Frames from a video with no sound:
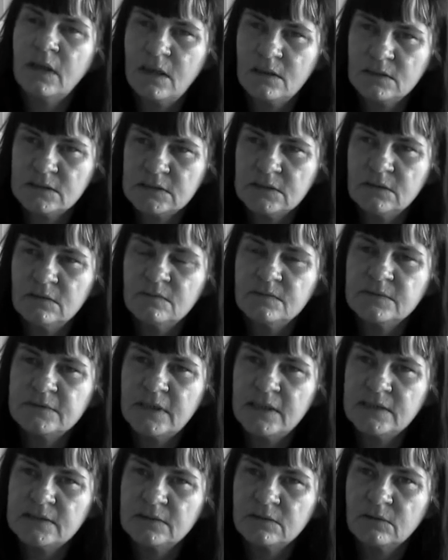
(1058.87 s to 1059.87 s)
ourselves
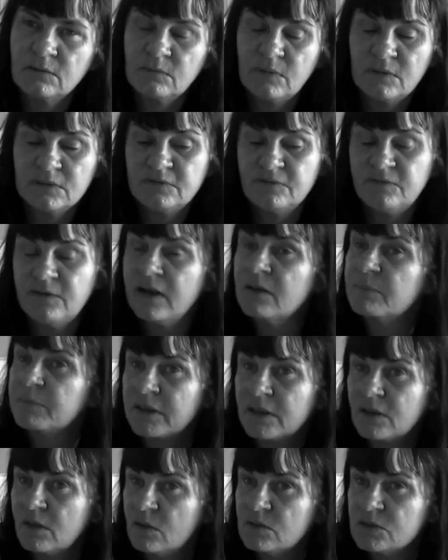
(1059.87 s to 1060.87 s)
as a
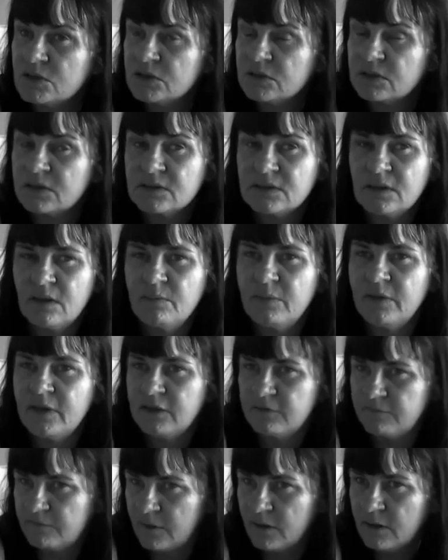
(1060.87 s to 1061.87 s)
developing culture, because I
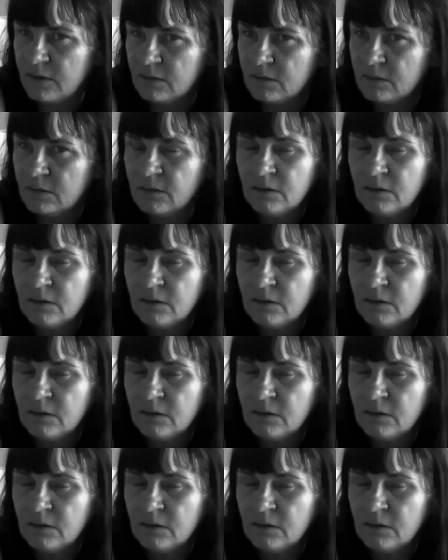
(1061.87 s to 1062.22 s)
believe that.